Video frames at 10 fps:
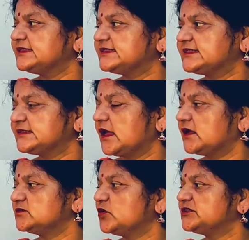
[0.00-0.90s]

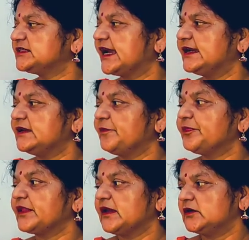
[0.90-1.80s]
poet as a
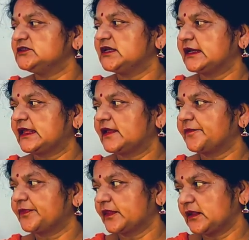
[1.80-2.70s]
child is
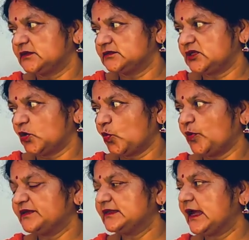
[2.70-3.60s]
wondering and
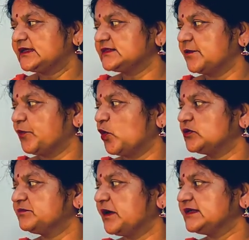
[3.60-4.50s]
further has
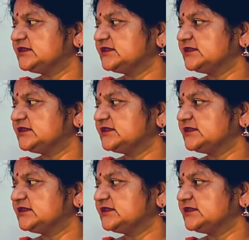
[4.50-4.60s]
more